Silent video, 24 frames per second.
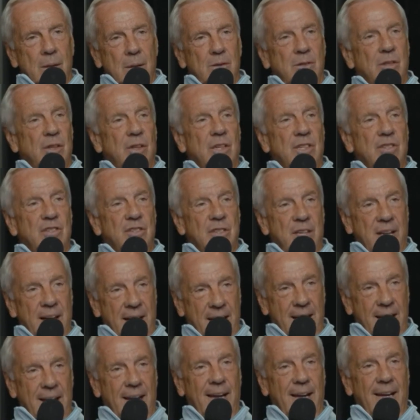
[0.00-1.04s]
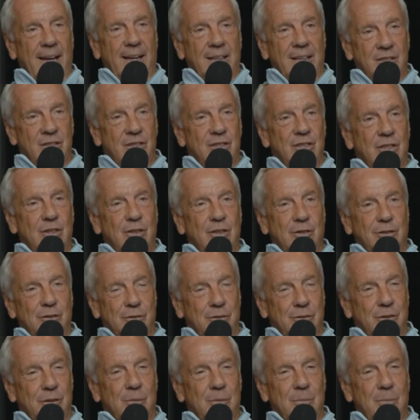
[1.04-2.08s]
this day, is still
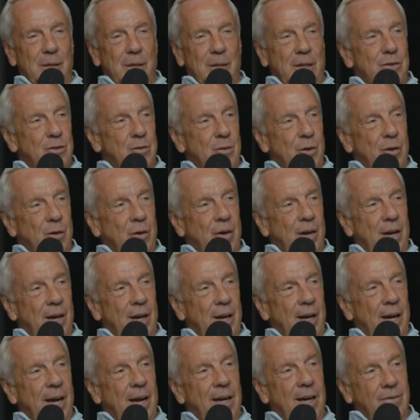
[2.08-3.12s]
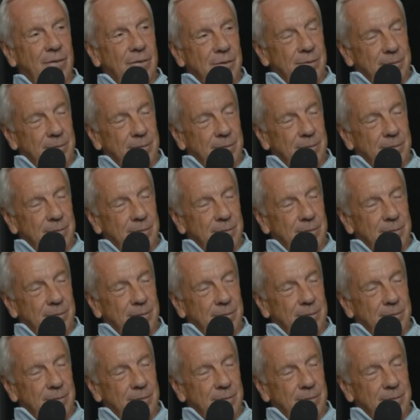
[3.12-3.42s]
the biggest regret I have.